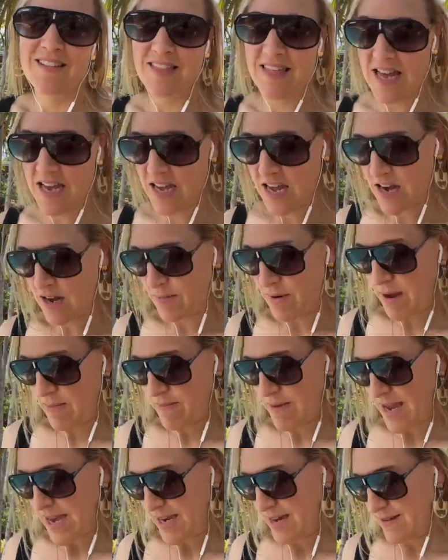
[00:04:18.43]
they're kind of my
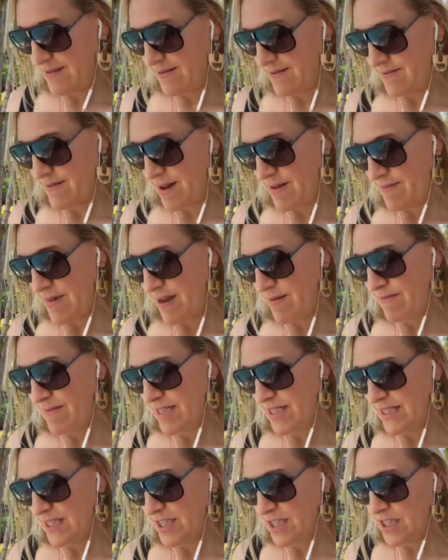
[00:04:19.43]
main
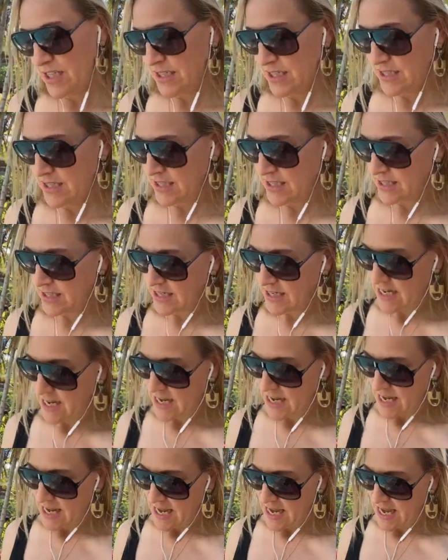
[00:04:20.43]
messages,
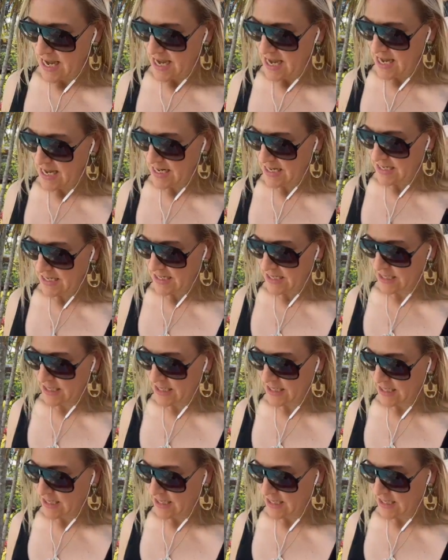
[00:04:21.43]
and